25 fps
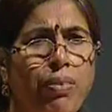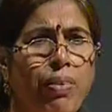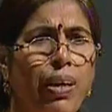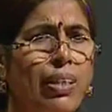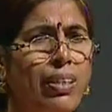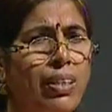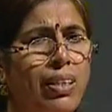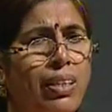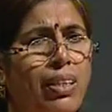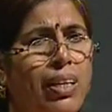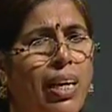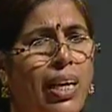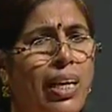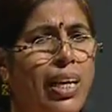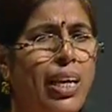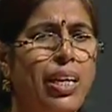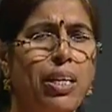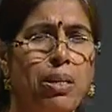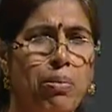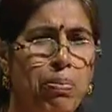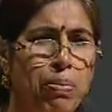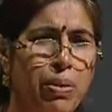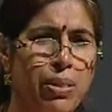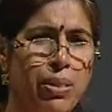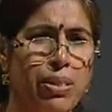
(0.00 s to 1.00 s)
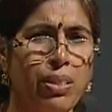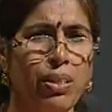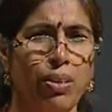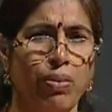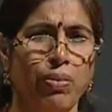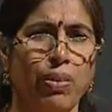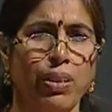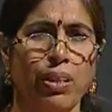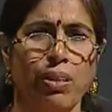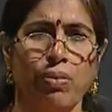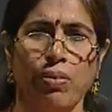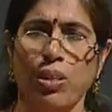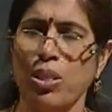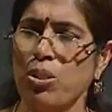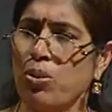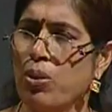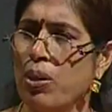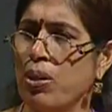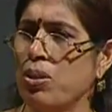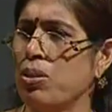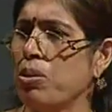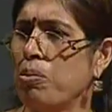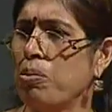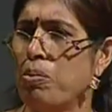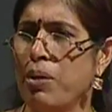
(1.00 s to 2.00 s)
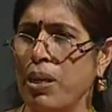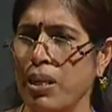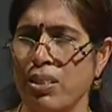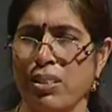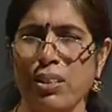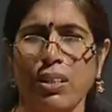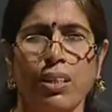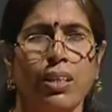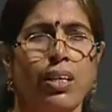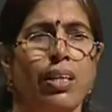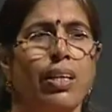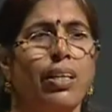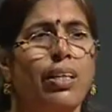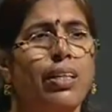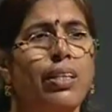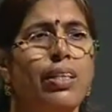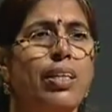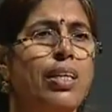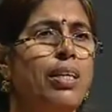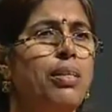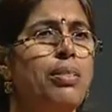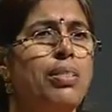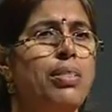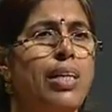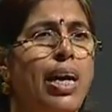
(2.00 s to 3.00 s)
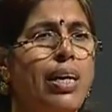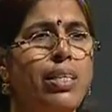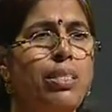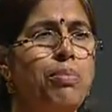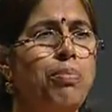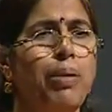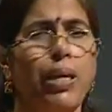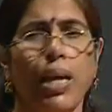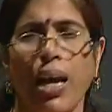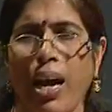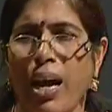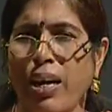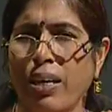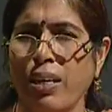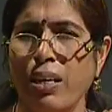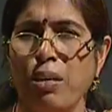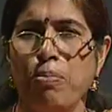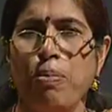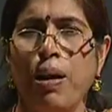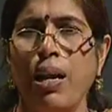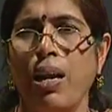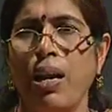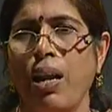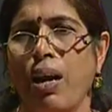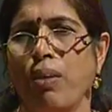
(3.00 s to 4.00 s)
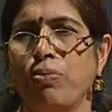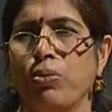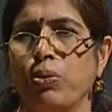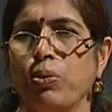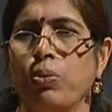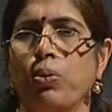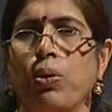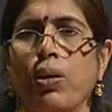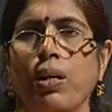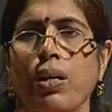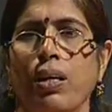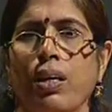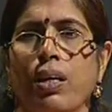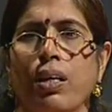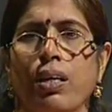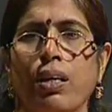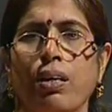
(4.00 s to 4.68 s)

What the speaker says: one, like 80% of the virtual instrumentation that is being handled by LabVIEW only,